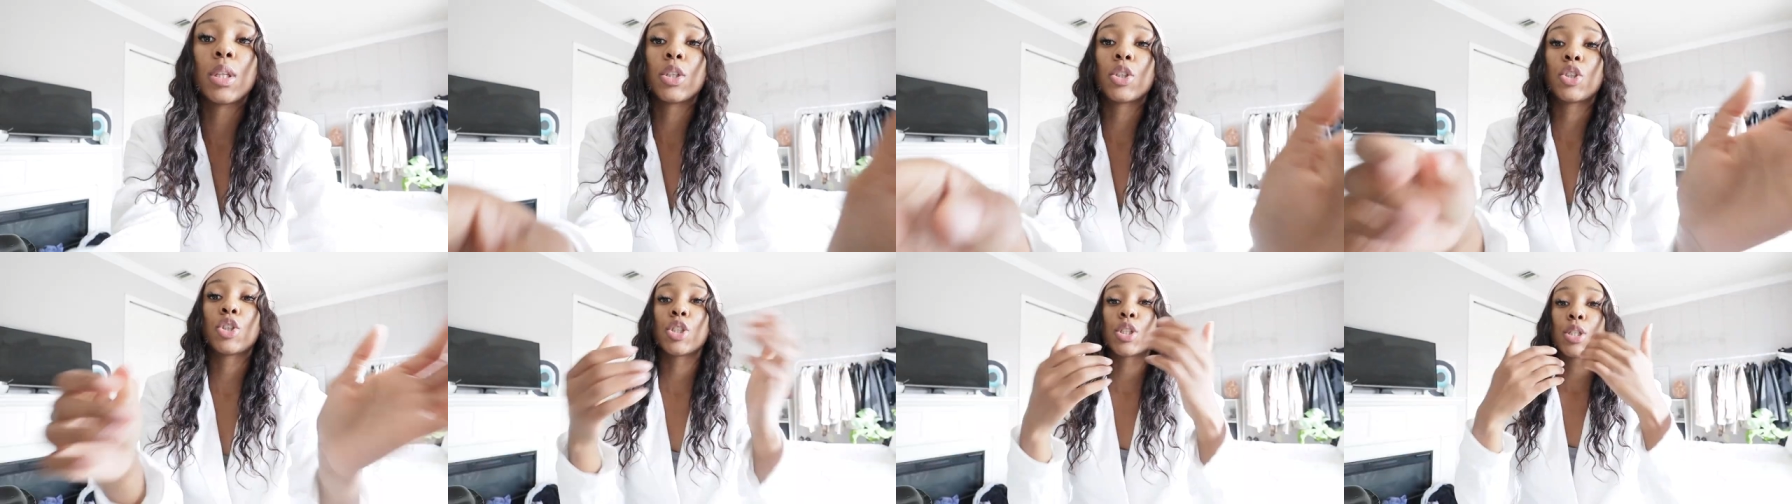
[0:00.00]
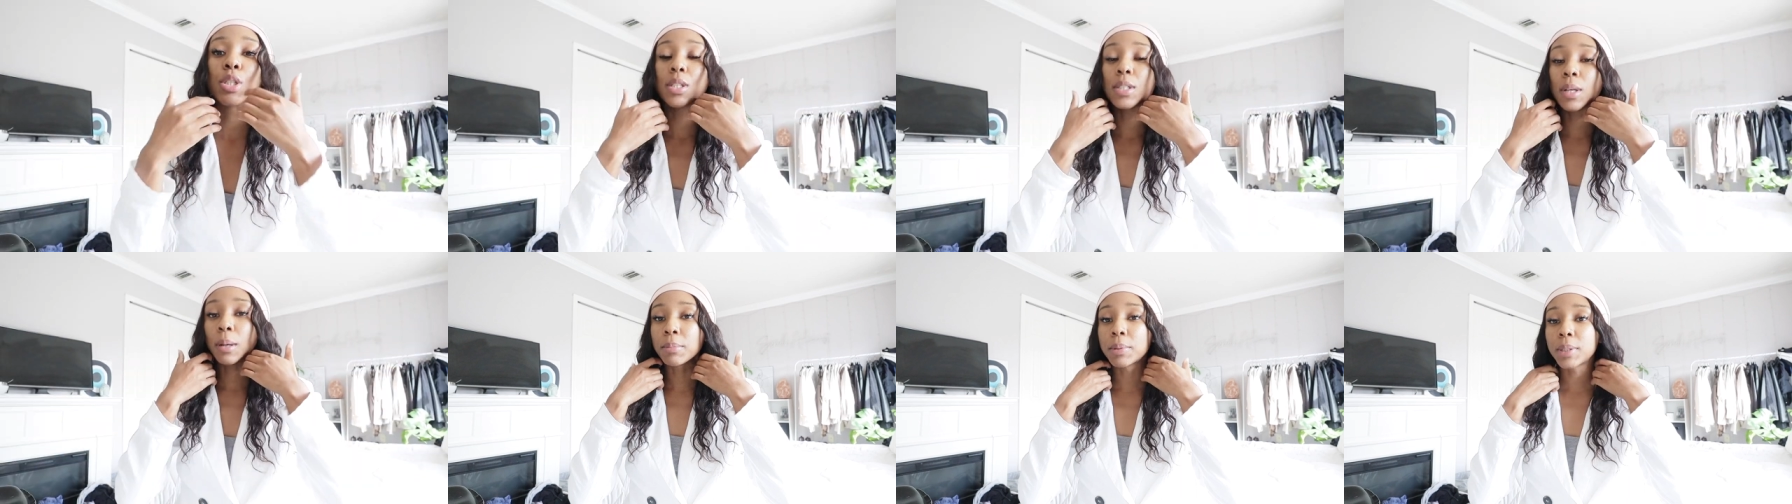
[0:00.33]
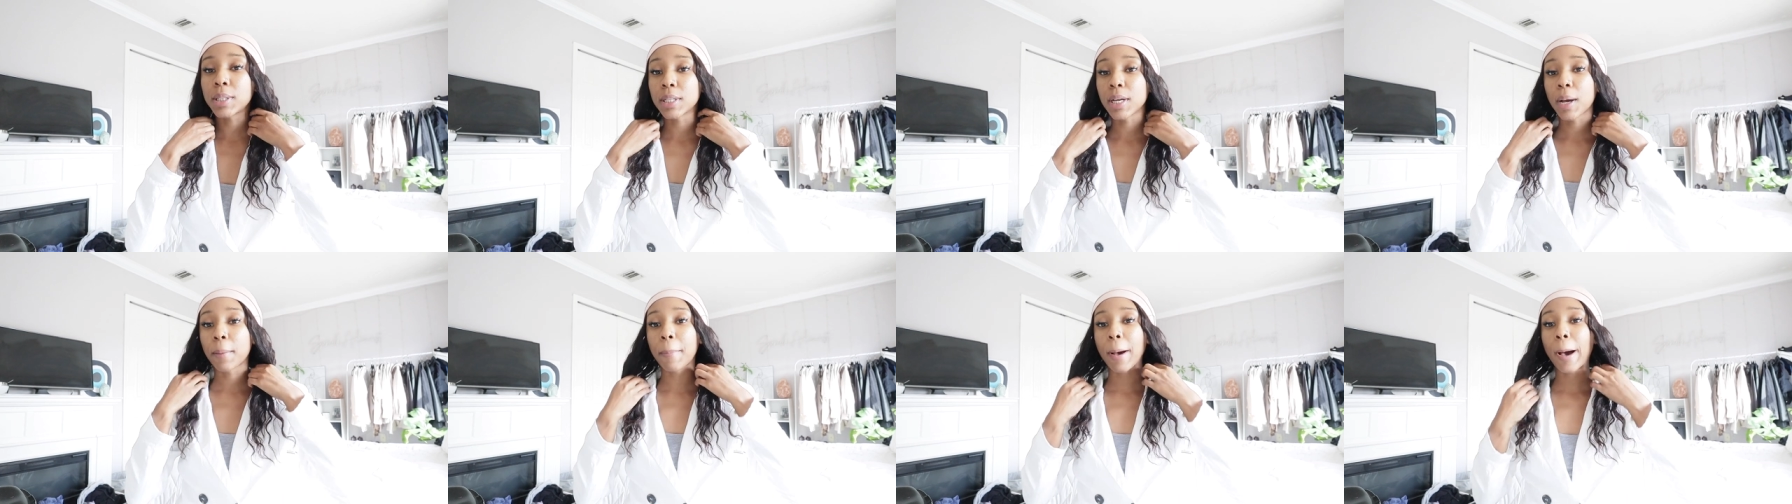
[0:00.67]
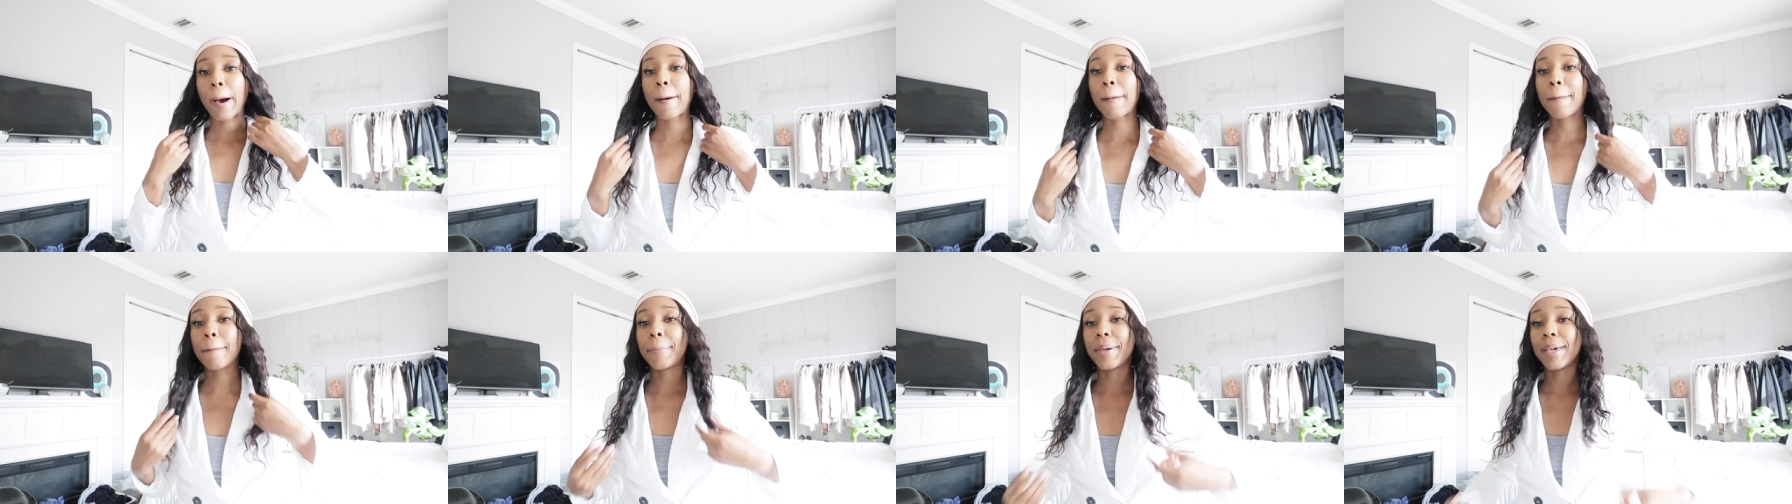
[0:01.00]
There's just something
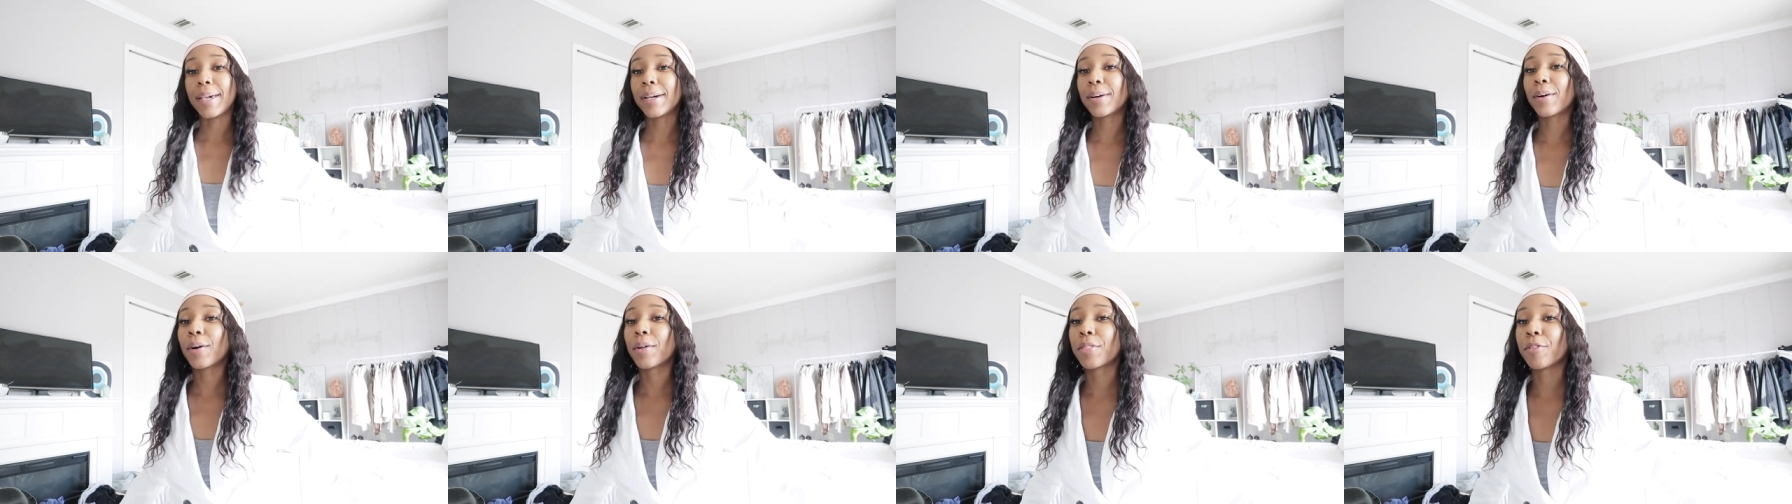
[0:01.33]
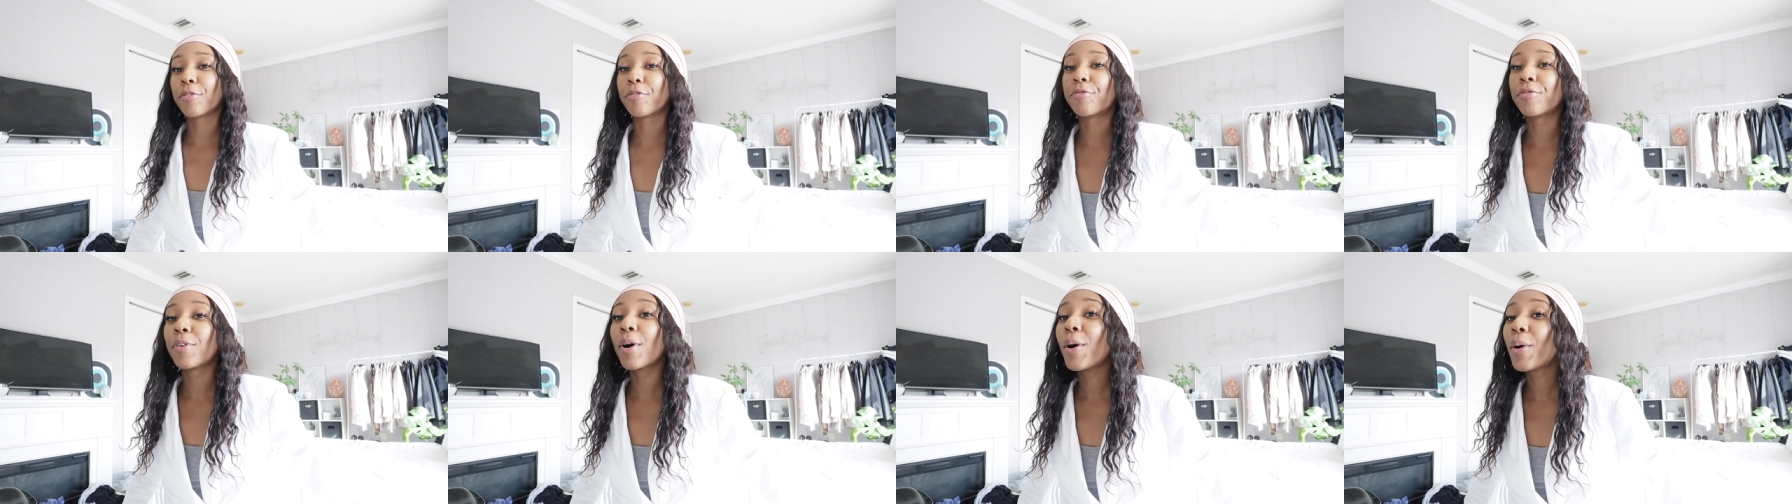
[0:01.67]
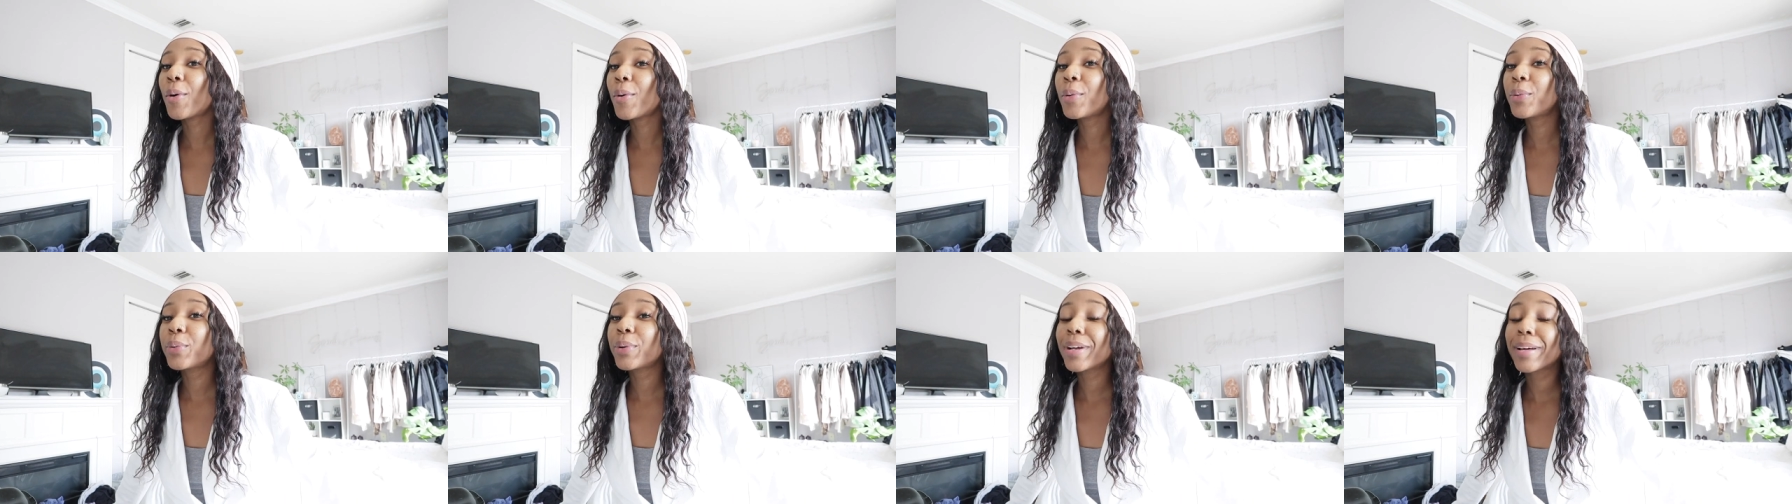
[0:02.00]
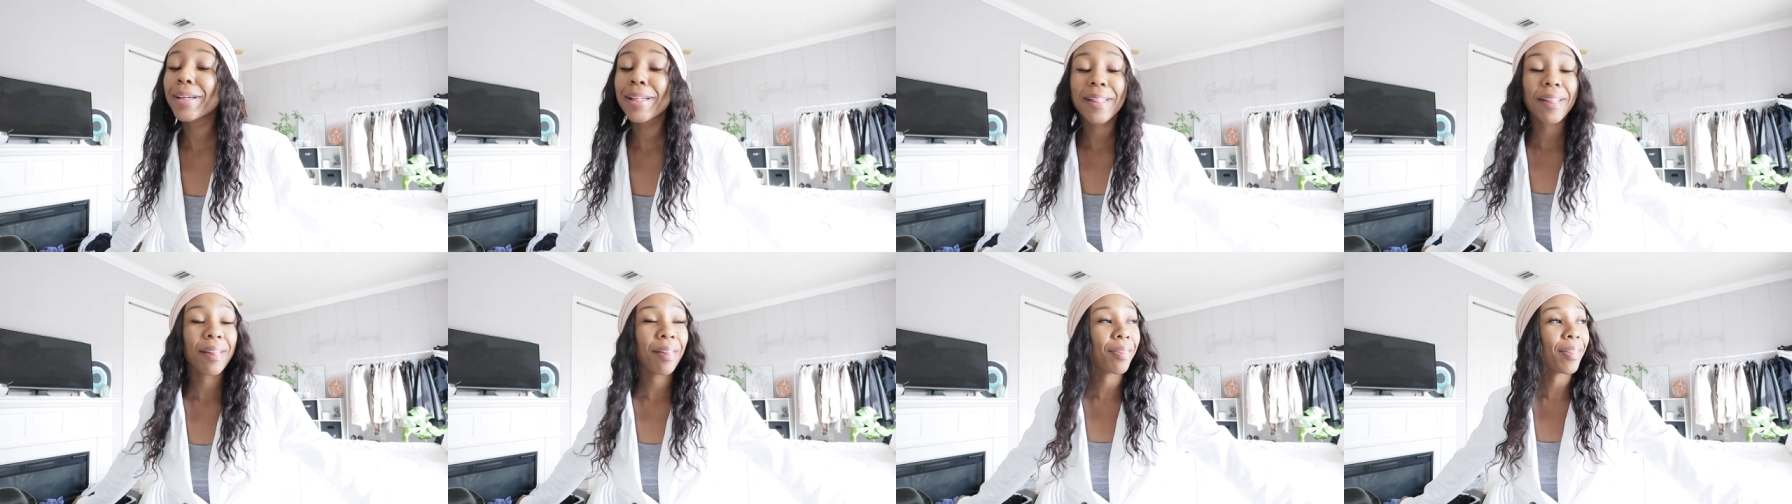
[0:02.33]
about being on the phone
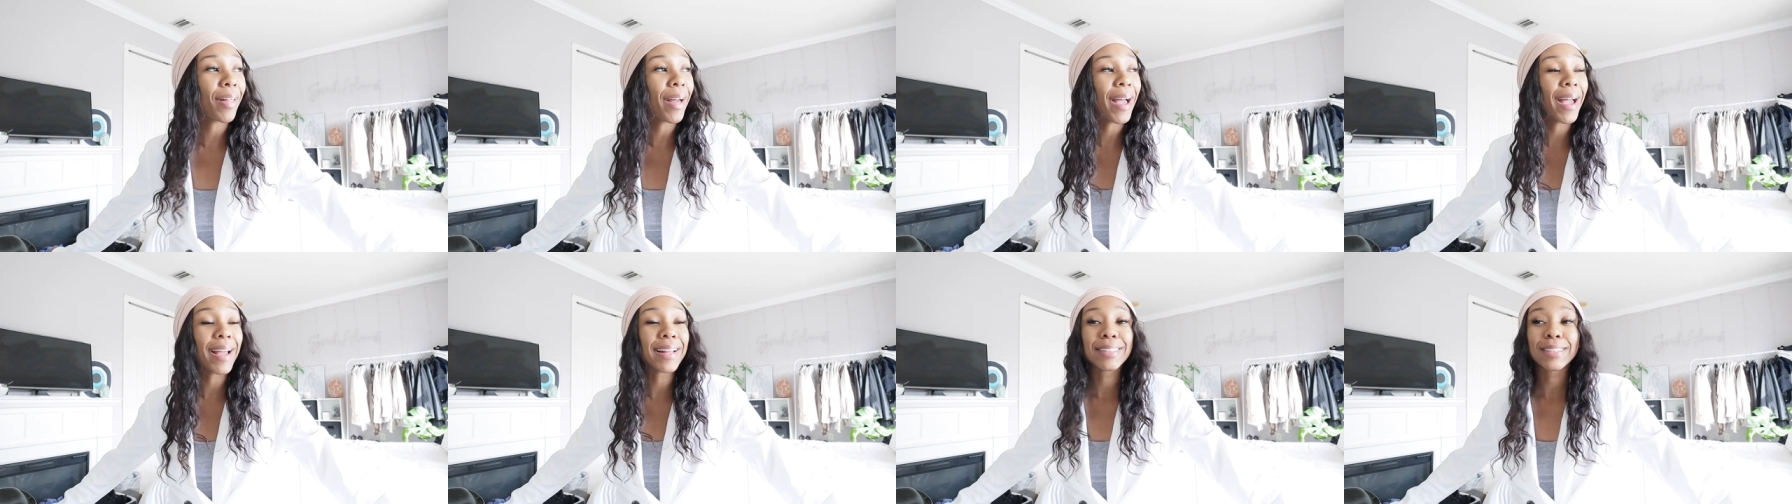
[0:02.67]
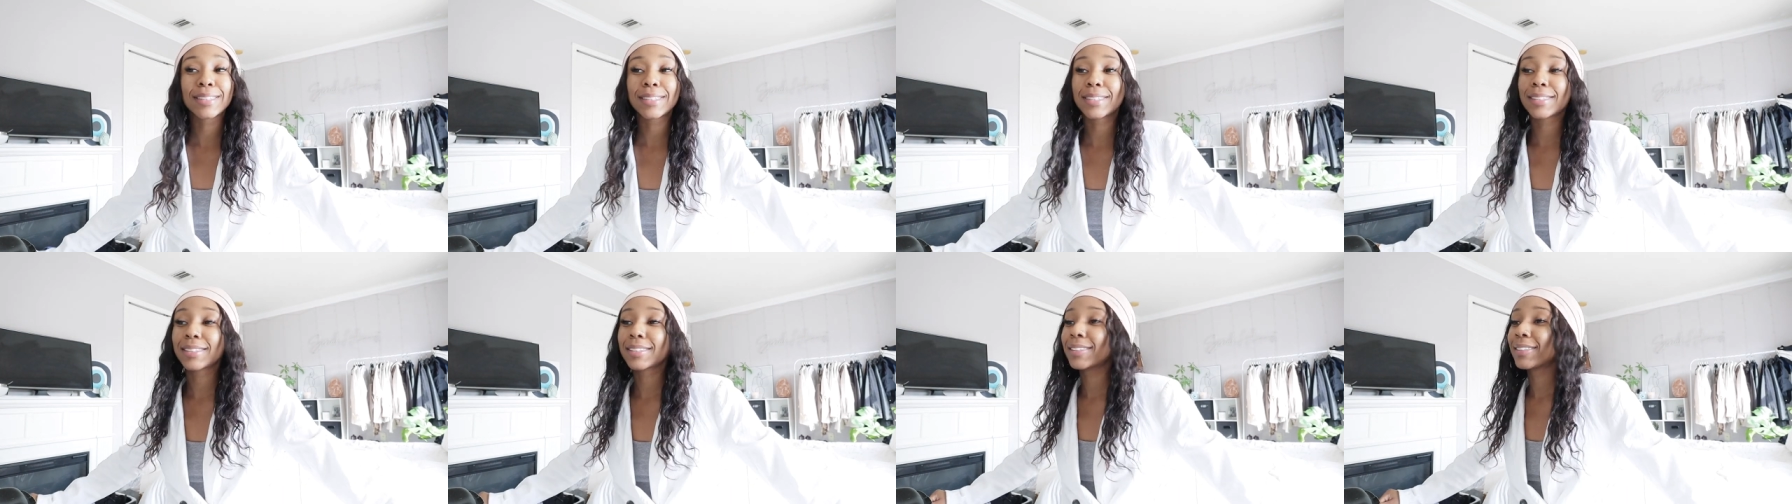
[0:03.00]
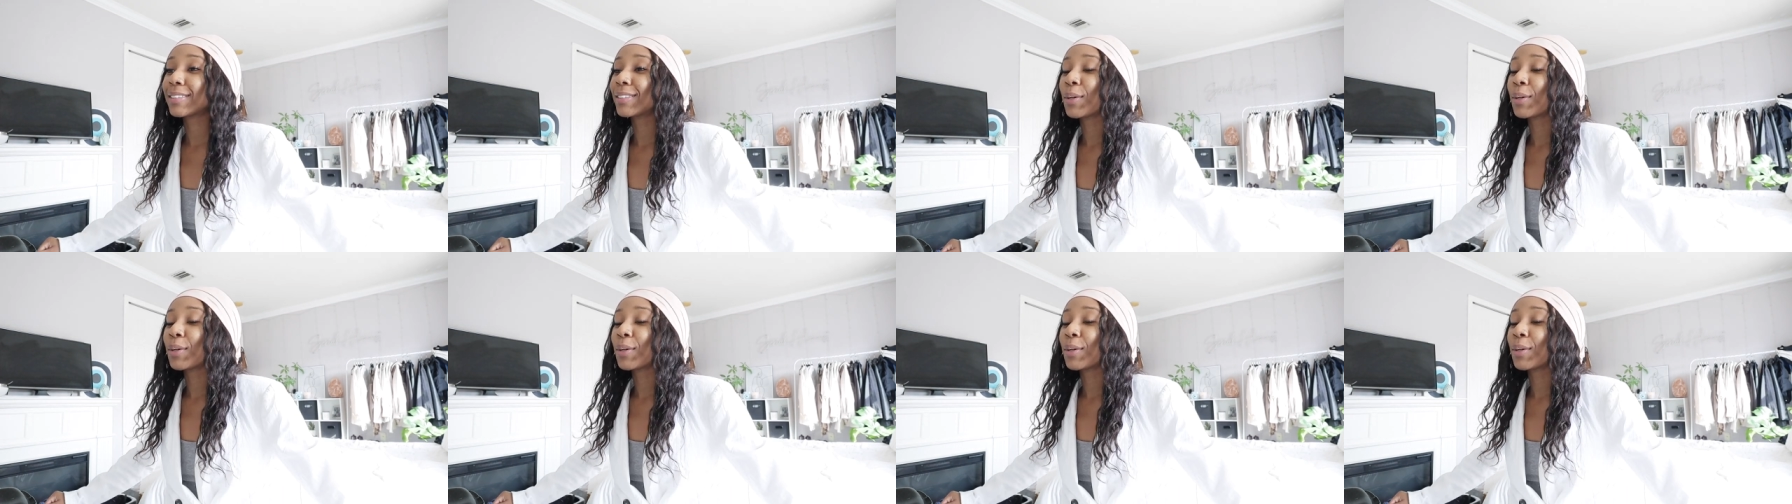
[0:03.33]
that